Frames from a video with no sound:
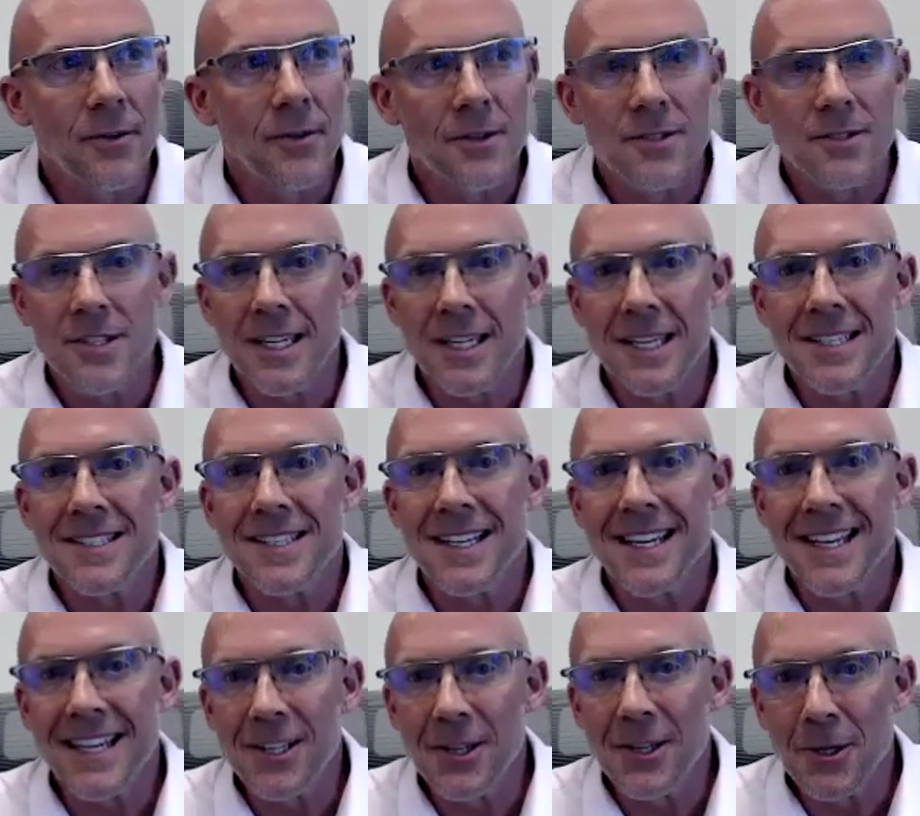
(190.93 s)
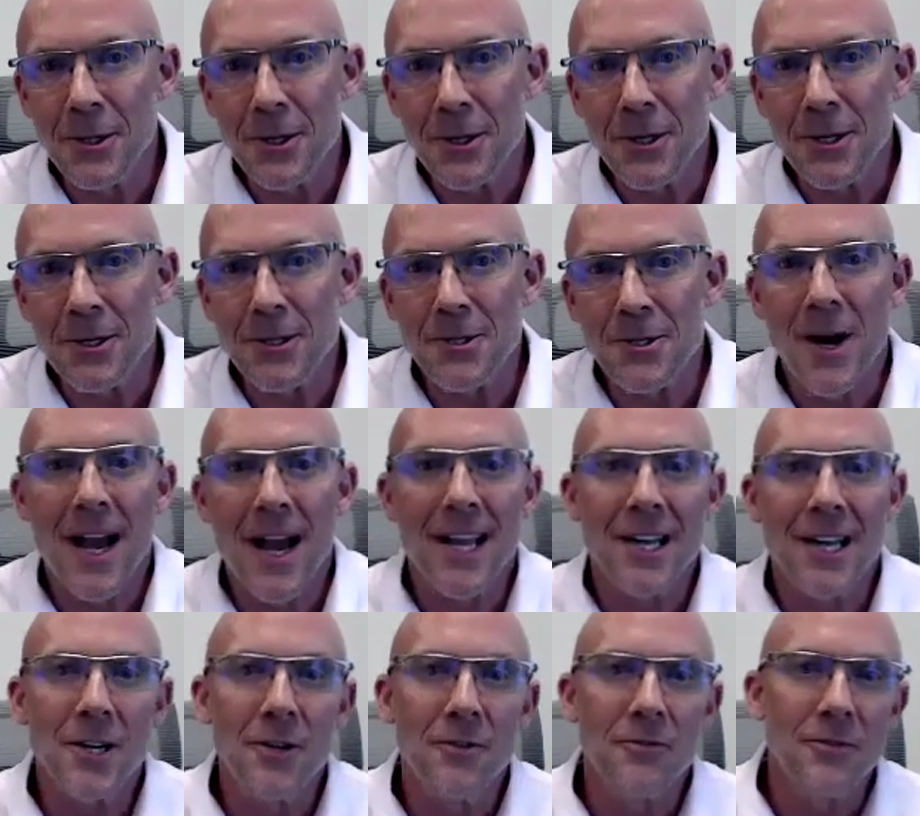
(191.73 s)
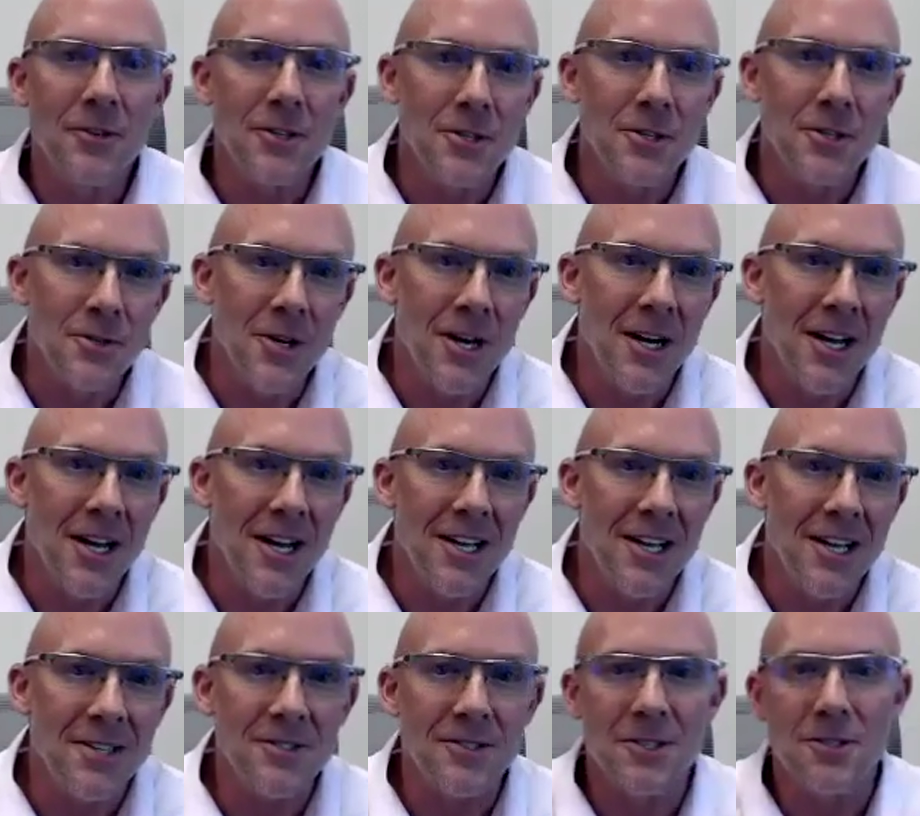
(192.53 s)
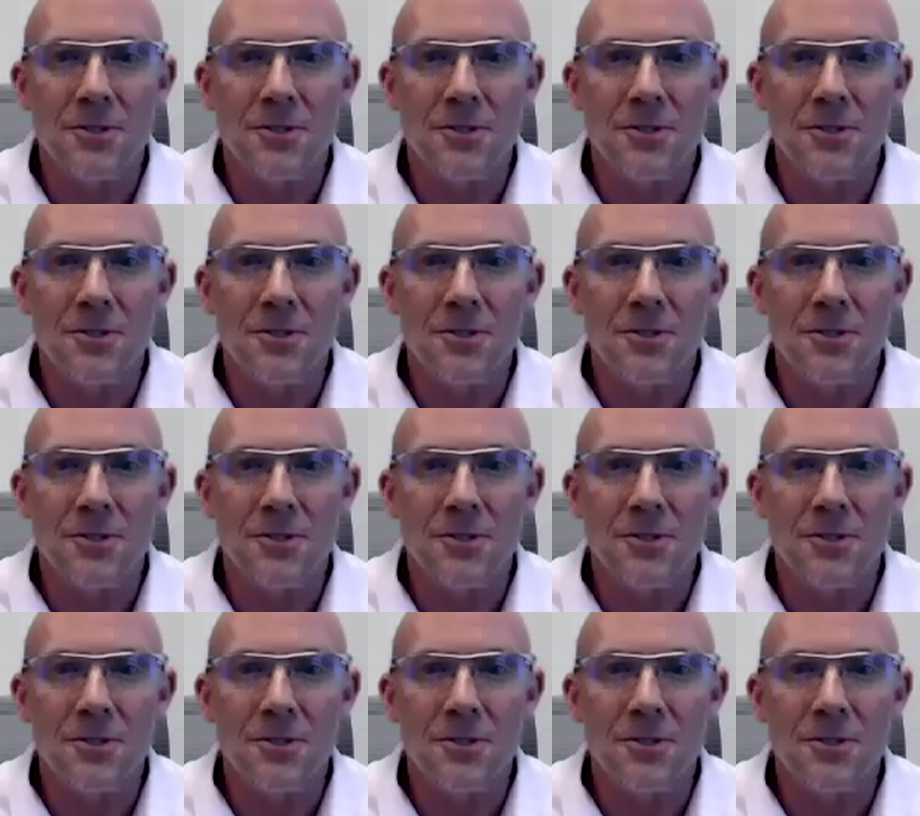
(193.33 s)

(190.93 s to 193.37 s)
Zig Ziglar, triangle for trust,